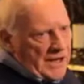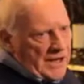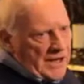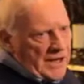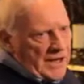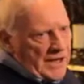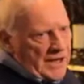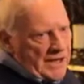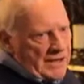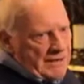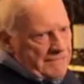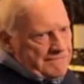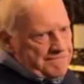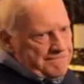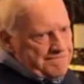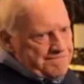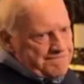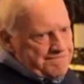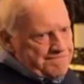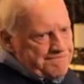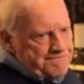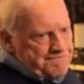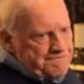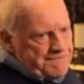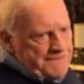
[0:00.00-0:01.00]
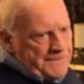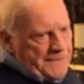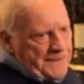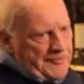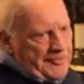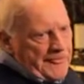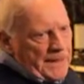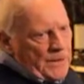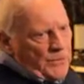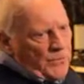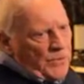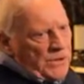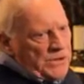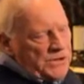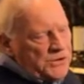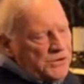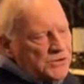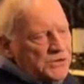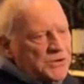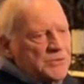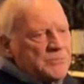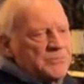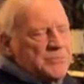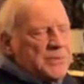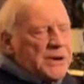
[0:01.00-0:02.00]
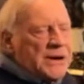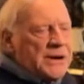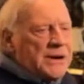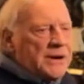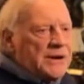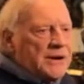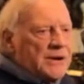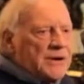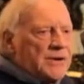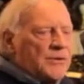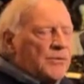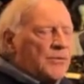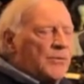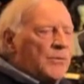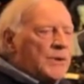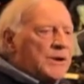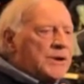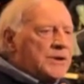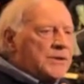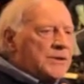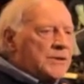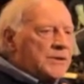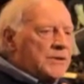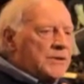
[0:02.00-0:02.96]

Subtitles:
When you compare with